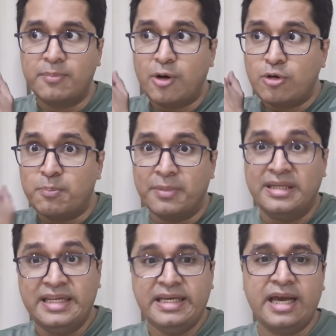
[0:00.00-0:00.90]
about
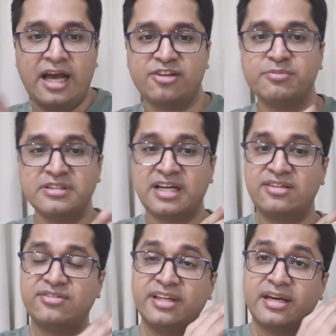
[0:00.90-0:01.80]
money as much
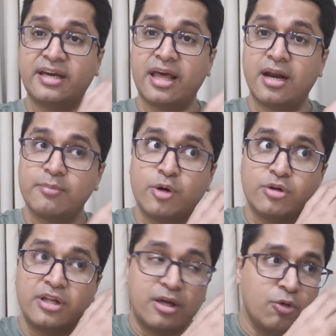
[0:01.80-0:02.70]
as they care
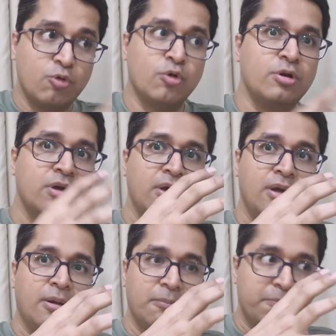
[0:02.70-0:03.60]
about their own
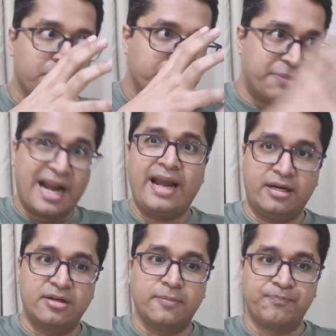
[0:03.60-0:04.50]

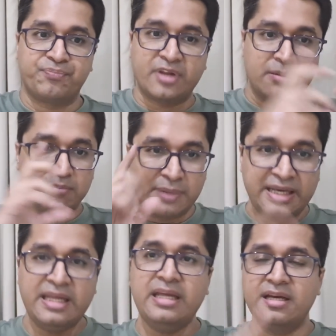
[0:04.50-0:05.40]
brand.
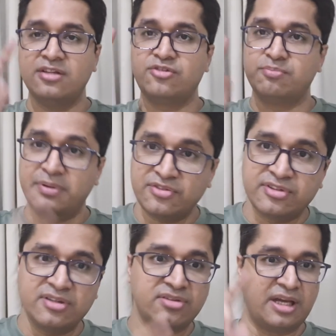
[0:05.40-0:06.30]
Money is
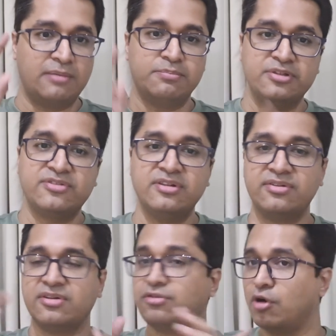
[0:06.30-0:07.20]
business and
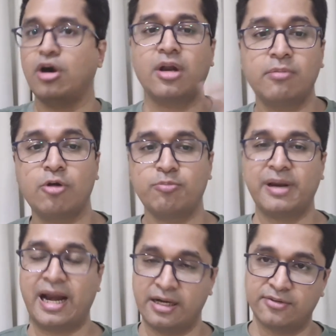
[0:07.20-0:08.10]
business is all about
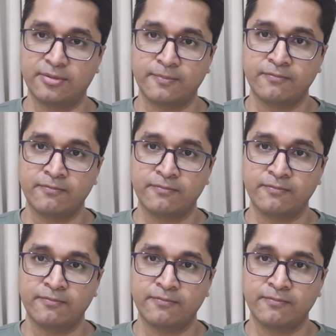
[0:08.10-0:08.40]
brands.